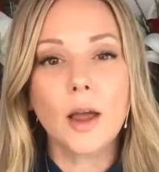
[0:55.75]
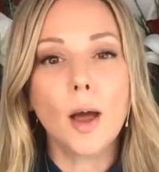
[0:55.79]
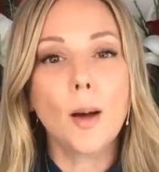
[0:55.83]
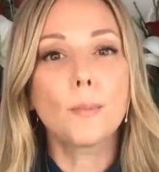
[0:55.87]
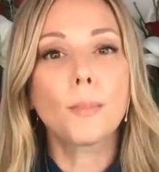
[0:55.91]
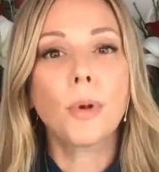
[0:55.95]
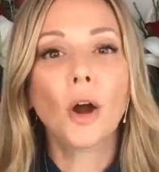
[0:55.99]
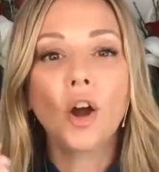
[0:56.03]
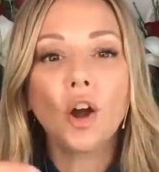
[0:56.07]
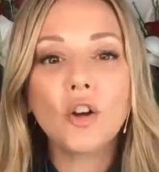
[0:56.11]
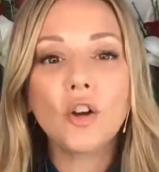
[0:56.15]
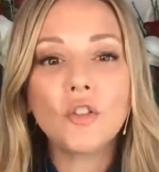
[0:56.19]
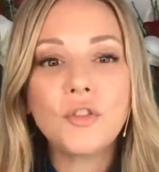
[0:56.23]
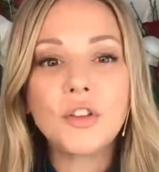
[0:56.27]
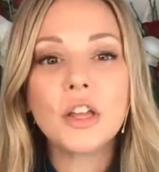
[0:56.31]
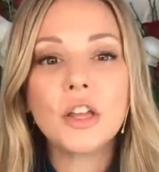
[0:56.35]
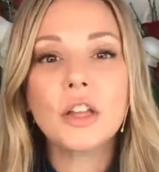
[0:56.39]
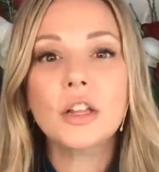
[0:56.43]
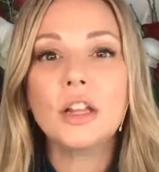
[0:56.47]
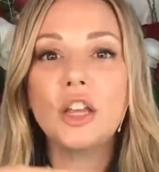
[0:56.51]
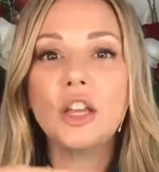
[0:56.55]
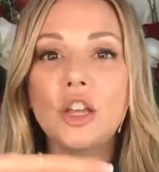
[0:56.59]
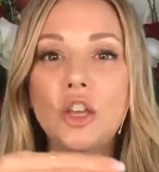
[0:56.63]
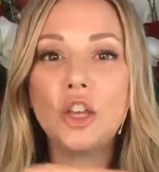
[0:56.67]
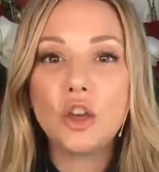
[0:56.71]

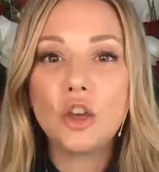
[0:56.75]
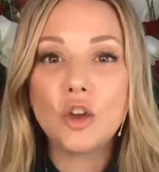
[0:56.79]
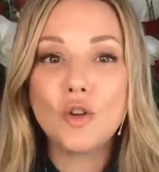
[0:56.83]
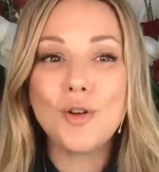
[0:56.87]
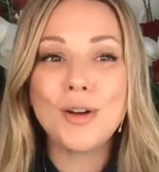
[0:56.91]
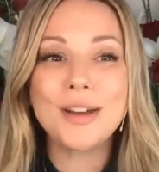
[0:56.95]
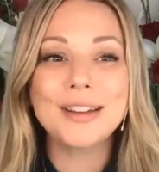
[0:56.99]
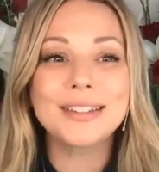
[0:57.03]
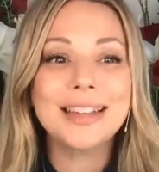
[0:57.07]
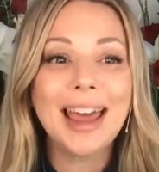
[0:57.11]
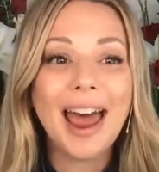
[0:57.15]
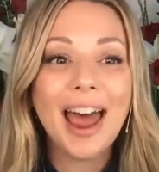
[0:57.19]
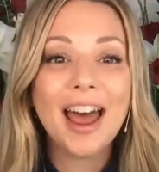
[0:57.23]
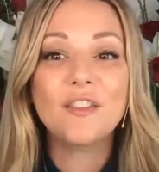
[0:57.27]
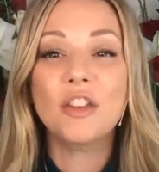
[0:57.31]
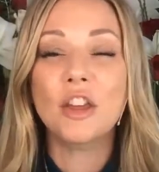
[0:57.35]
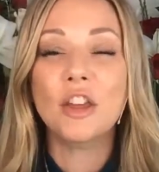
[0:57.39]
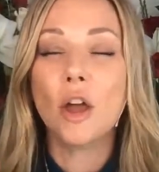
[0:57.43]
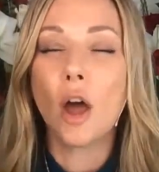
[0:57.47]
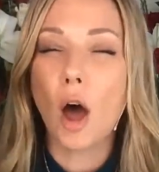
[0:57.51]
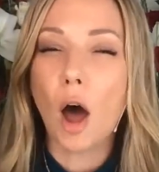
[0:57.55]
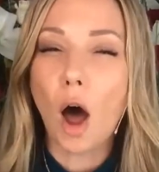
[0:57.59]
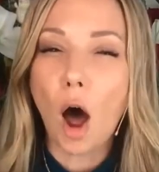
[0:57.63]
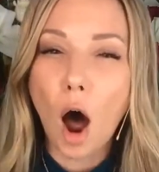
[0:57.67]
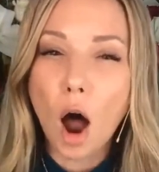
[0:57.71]
Perfectly you is having
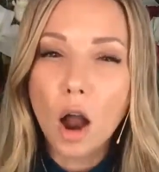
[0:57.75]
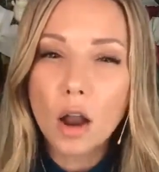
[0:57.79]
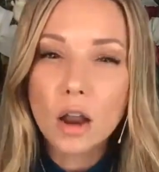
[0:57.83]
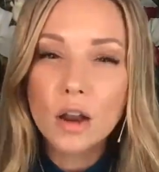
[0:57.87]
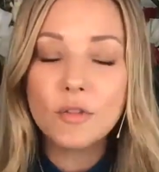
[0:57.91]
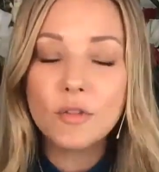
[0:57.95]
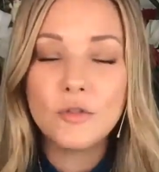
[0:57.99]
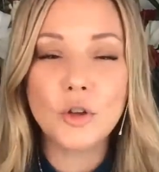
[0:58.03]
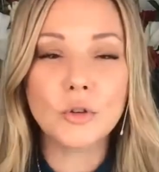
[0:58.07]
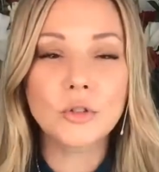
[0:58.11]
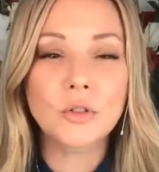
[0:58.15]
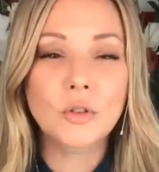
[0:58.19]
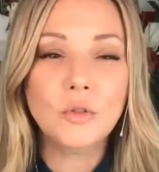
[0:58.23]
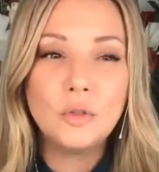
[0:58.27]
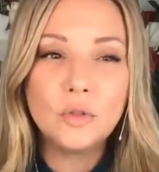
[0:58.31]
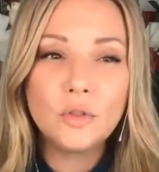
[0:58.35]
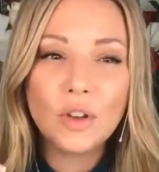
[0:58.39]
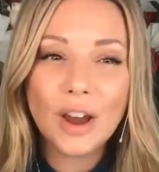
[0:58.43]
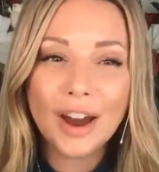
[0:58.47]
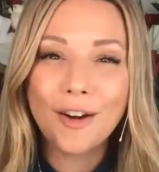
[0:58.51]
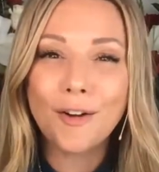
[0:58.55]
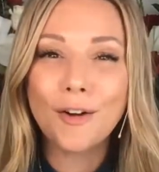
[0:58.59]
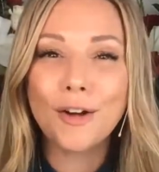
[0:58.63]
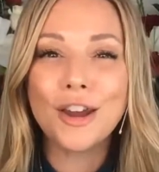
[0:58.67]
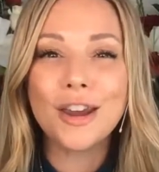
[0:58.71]
all of those
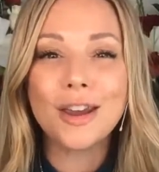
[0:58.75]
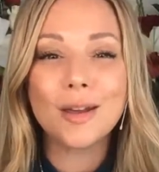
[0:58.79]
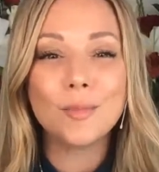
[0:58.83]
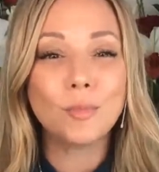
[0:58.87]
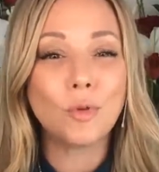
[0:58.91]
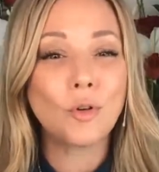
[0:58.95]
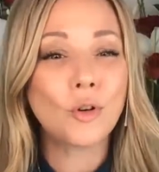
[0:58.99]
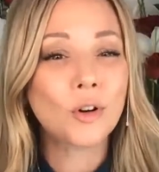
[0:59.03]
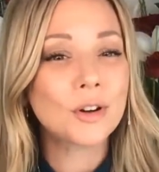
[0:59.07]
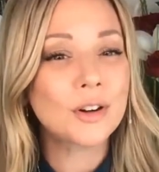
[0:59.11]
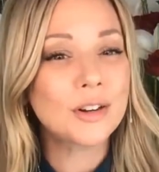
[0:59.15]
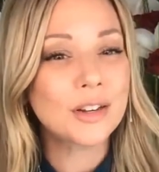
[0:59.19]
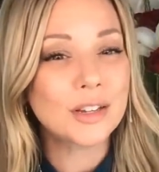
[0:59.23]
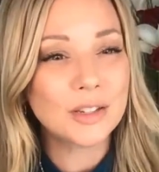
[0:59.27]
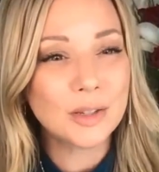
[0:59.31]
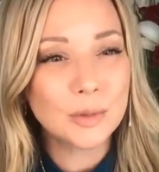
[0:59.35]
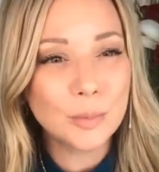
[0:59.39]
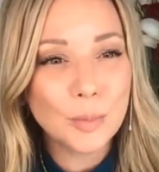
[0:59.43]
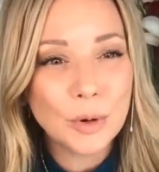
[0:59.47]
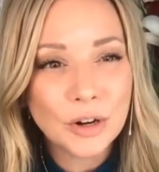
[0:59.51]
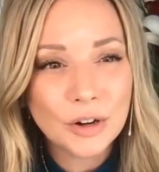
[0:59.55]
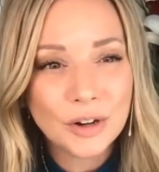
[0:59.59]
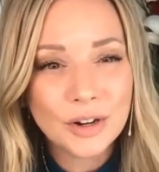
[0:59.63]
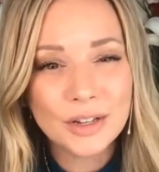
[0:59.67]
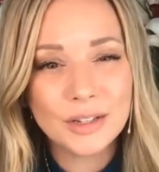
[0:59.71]
very important
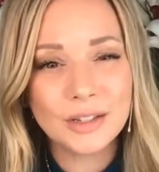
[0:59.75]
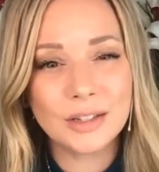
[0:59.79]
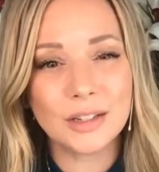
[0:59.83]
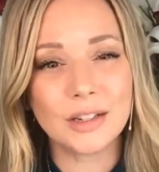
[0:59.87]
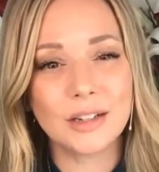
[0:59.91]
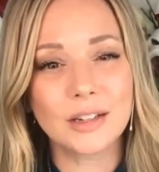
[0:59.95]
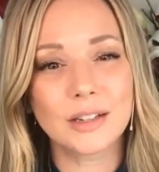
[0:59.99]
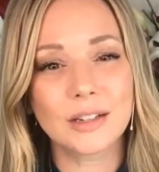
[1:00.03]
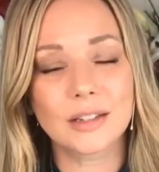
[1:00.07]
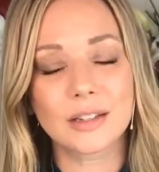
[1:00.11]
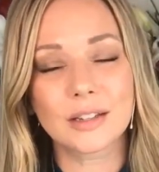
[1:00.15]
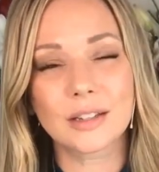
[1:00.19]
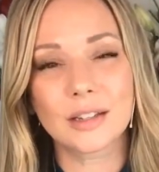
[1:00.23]
experiences